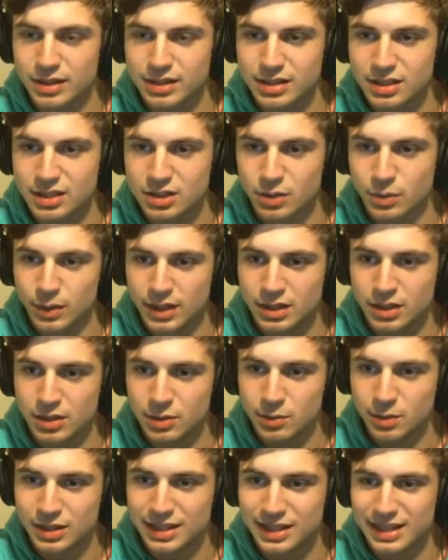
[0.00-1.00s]
a situation
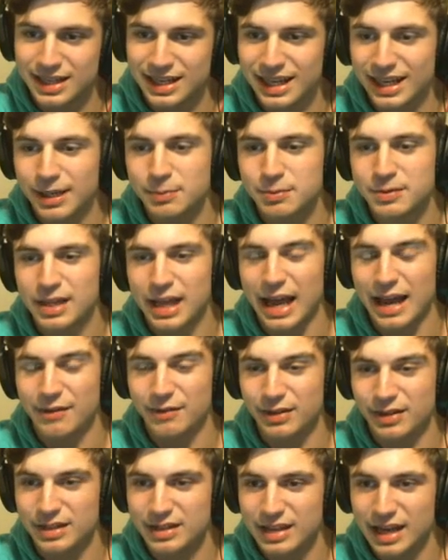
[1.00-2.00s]
where she keeps
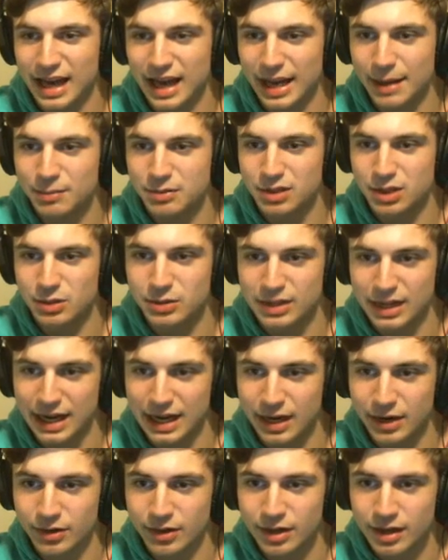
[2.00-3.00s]
having these camps go
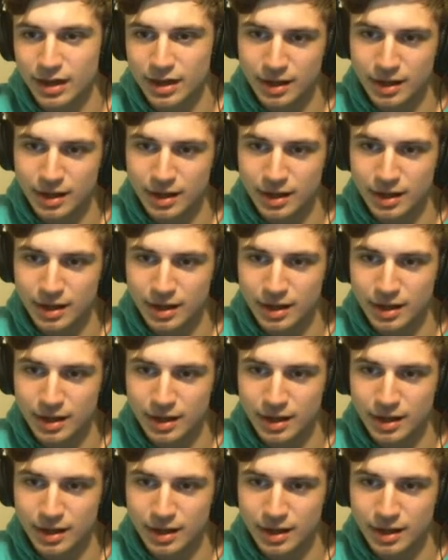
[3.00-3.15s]
down.